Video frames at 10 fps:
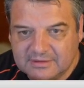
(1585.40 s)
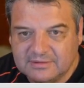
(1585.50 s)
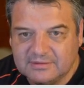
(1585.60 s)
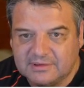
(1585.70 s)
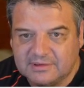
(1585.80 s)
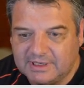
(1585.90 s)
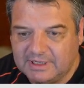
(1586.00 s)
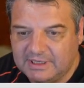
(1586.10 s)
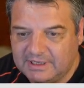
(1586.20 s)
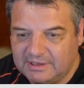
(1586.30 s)
All
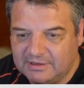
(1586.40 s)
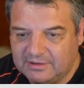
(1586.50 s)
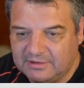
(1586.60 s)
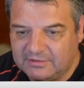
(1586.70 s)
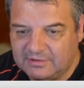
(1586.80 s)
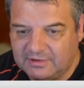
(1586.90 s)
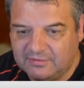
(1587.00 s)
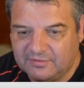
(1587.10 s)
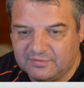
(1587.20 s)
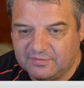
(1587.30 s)
right, so
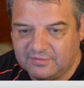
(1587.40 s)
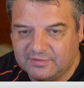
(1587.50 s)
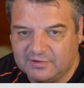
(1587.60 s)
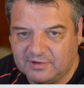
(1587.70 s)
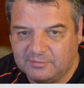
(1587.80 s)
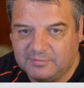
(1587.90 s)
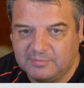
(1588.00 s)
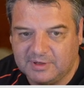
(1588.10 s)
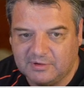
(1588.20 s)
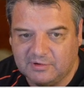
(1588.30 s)
say
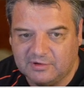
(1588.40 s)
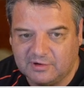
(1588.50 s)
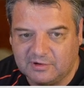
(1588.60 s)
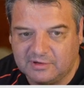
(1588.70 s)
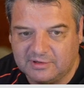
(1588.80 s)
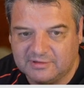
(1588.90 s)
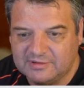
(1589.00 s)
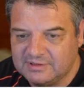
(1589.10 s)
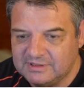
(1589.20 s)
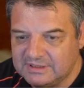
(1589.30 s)
Bitcoin's
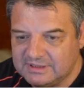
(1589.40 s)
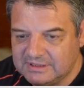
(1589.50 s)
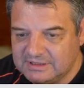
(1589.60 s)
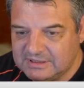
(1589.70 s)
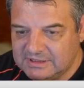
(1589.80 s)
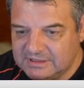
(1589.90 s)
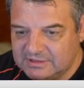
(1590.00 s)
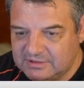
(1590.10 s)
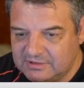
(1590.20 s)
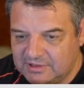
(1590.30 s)
holdings
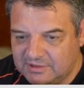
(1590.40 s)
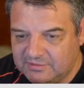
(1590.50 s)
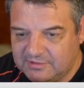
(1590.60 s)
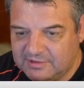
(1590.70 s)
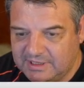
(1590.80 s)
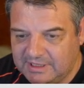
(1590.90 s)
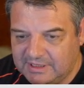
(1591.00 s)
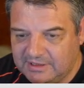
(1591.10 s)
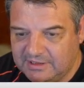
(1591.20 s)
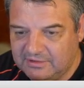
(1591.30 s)
times what's
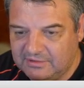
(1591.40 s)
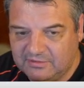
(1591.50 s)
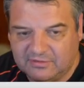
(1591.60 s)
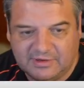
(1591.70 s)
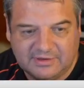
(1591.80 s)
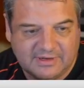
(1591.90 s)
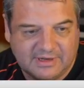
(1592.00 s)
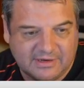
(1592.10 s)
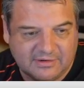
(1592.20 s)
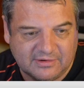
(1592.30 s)

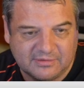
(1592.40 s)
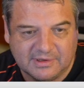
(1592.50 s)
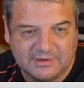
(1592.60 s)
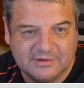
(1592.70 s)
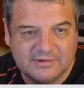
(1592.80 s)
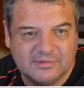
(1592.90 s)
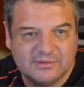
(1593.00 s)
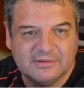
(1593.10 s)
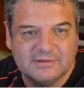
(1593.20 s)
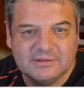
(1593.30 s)
E310 on this one?
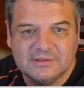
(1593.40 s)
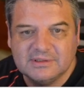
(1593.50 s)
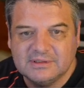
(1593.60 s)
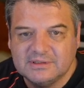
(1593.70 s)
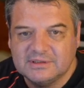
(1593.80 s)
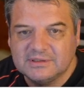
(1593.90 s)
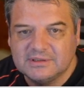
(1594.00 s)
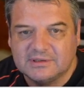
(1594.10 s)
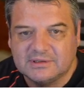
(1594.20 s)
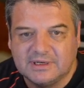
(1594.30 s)

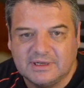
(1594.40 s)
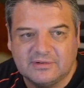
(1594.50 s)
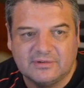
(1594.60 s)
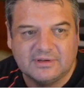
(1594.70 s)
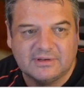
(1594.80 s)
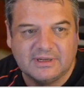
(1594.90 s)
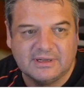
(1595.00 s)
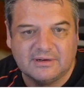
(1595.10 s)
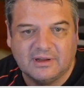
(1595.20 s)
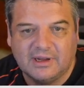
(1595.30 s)
All right,
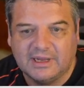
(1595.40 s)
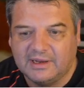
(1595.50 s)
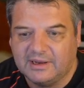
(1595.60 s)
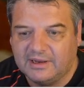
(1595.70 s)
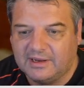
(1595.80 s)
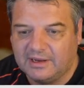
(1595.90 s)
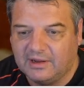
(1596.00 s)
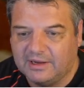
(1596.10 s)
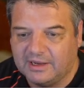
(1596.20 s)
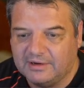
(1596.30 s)
E310. Oh
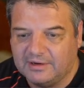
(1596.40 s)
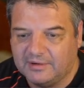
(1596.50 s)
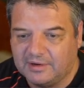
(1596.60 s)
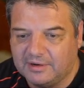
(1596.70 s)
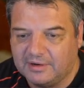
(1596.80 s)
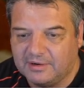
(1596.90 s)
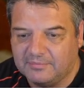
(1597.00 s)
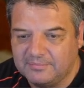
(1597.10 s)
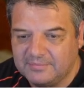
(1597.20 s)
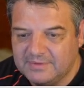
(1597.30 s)
yeah.
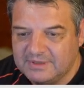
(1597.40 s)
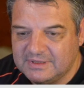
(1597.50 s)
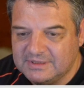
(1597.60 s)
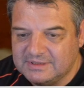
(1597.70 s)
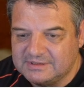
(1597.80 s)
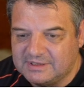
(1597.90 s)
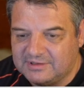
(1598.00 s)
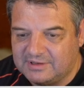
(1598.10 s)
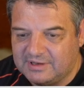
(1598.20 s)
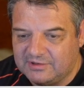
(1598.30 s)
So
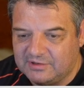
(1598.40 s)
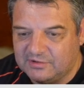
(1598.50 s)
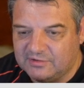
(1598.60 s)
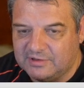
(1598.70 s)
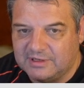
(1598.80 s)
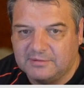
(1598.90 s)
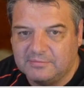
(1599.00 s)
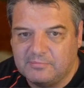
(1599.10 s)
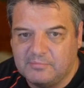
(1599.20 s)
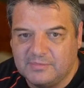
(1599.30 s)
that's your
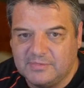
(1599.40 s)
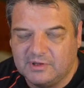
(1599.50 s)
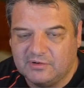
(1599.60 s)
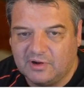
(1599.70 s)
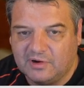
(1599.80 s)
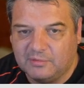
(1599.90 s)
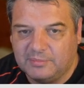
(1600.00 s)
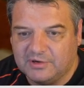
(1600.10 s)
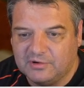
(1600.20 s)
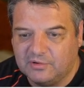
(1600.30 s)
total
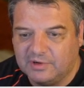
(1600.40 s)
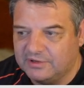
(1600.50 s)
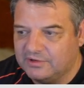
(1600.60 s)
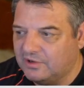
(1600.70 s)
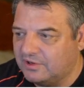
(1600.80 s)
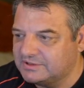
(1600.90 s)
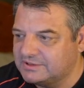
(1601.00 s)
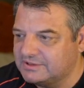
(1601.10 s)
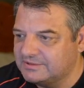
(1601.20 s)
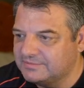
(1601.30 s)
Bitcoin cost.